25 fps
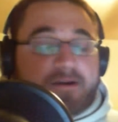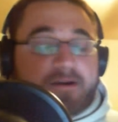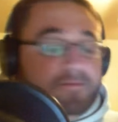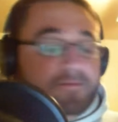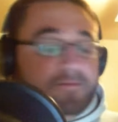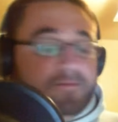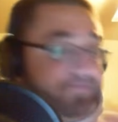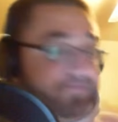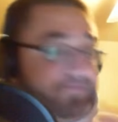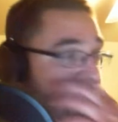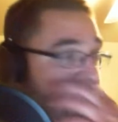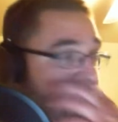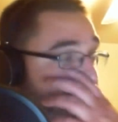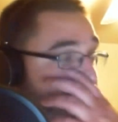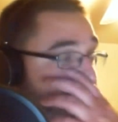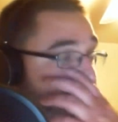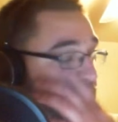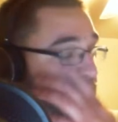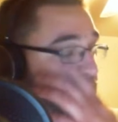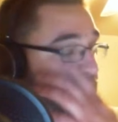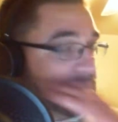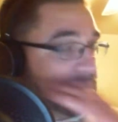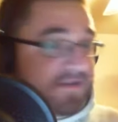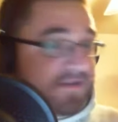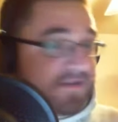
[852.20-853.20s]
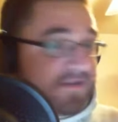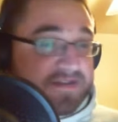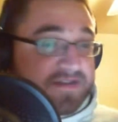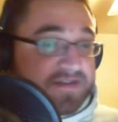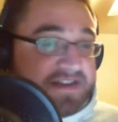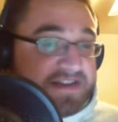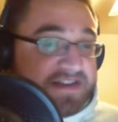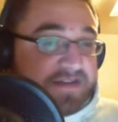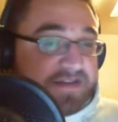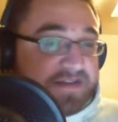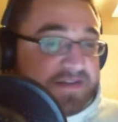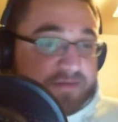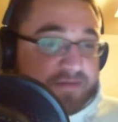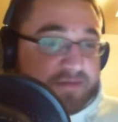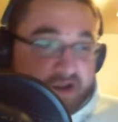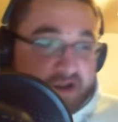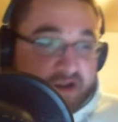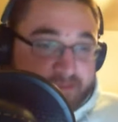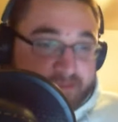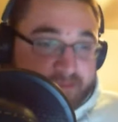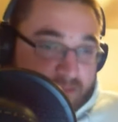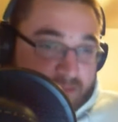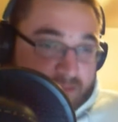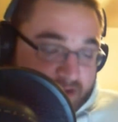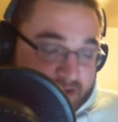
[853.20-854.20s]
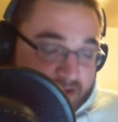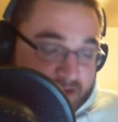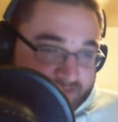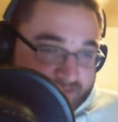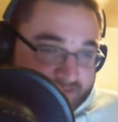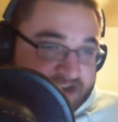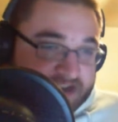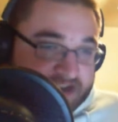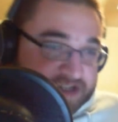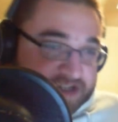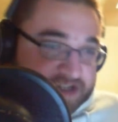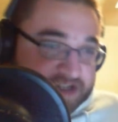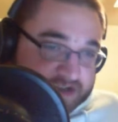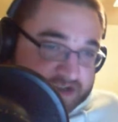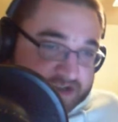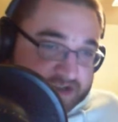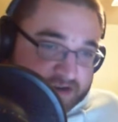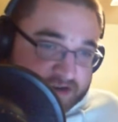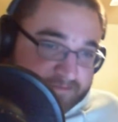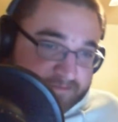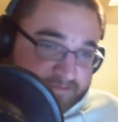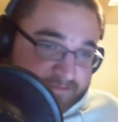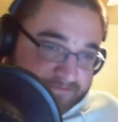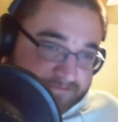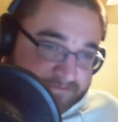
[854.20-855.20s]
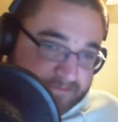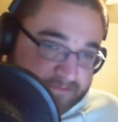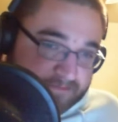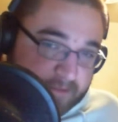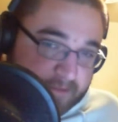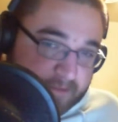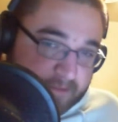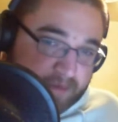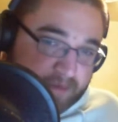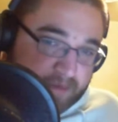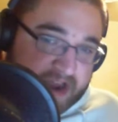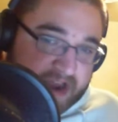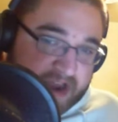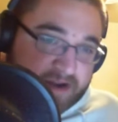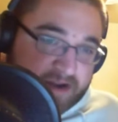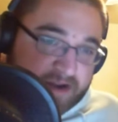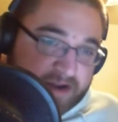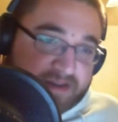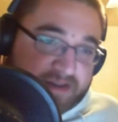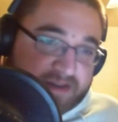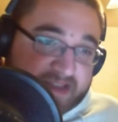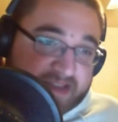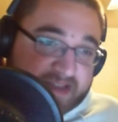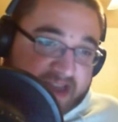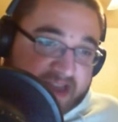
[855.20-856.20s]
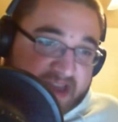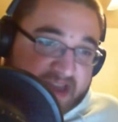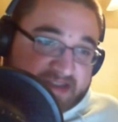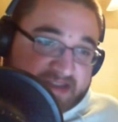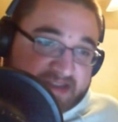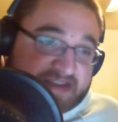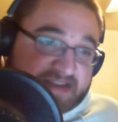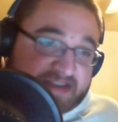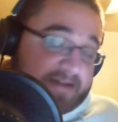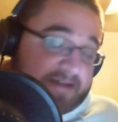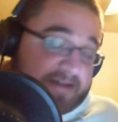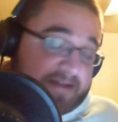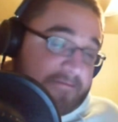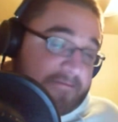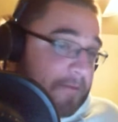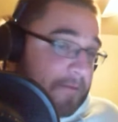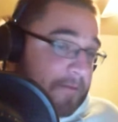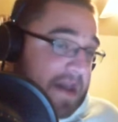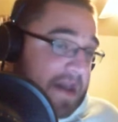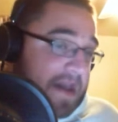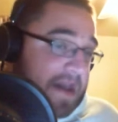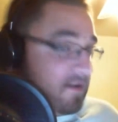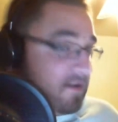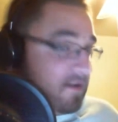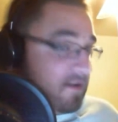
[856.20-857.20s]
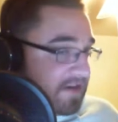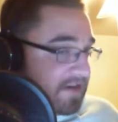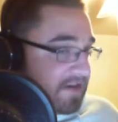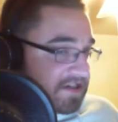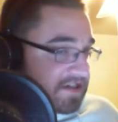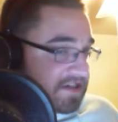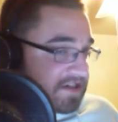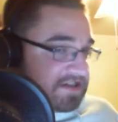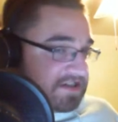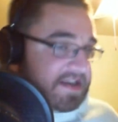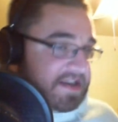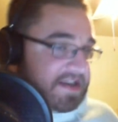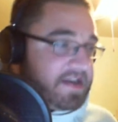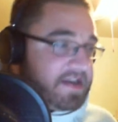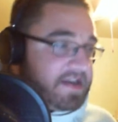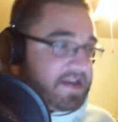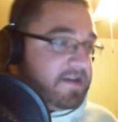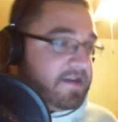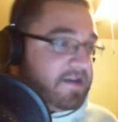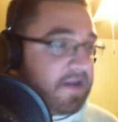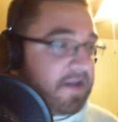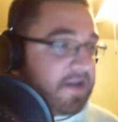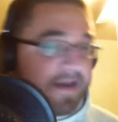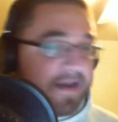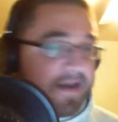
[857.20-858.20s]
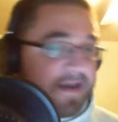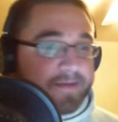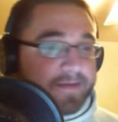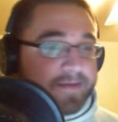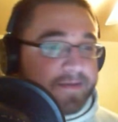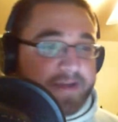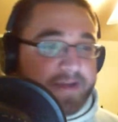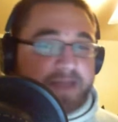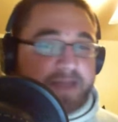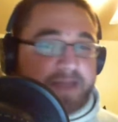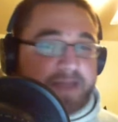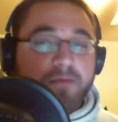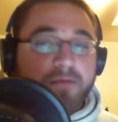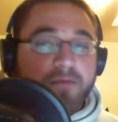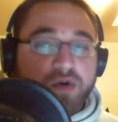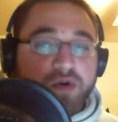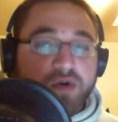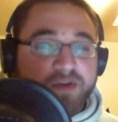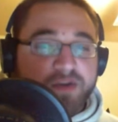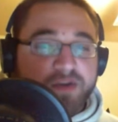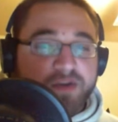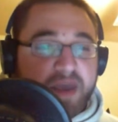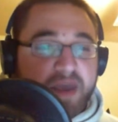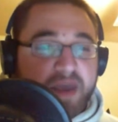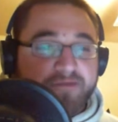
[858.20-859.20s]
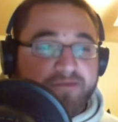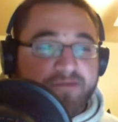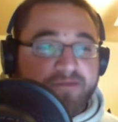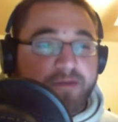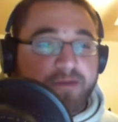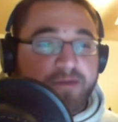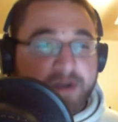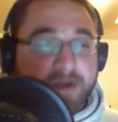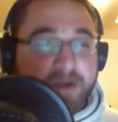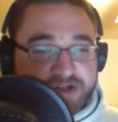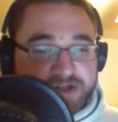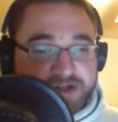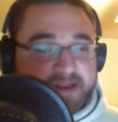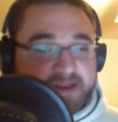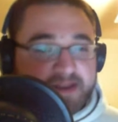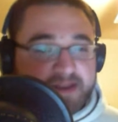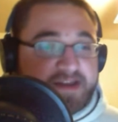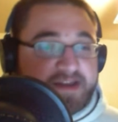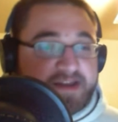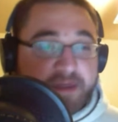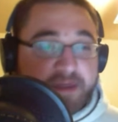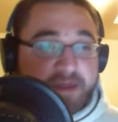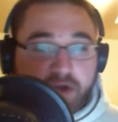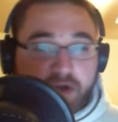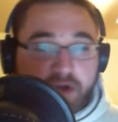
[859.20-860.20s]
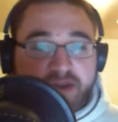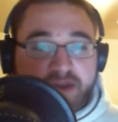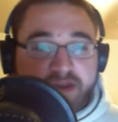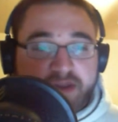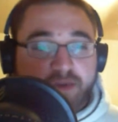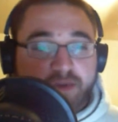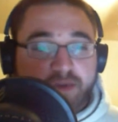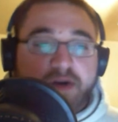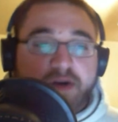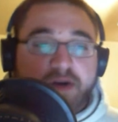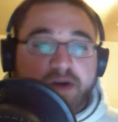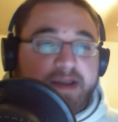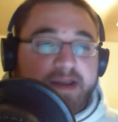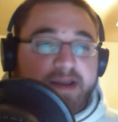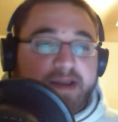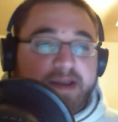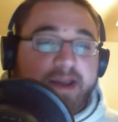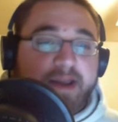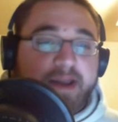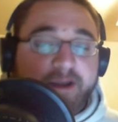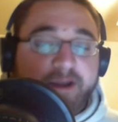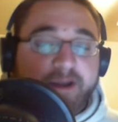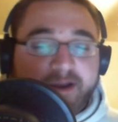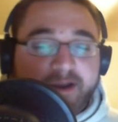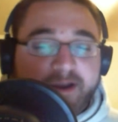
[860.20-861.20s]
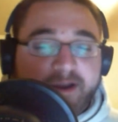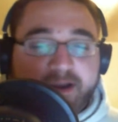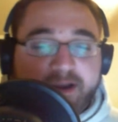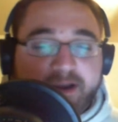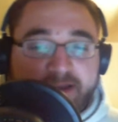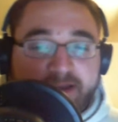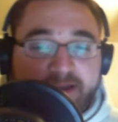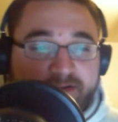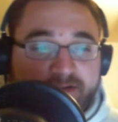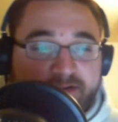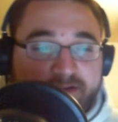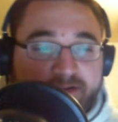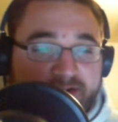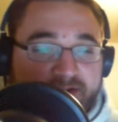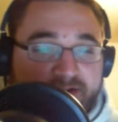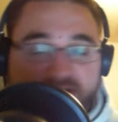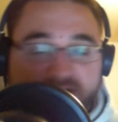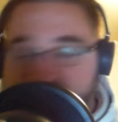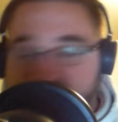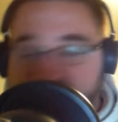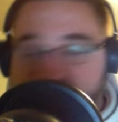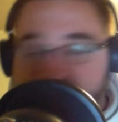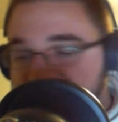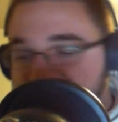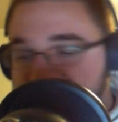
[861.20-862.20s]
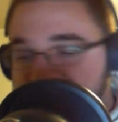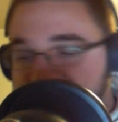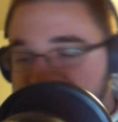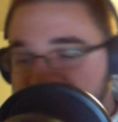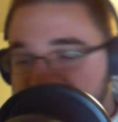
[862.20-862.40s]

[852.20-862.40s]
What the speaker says: I don't know what those lists of regions are, but I know that they had a set amount of regions, and they're getting more demand for the Motion than they thought they were going to get in those regions.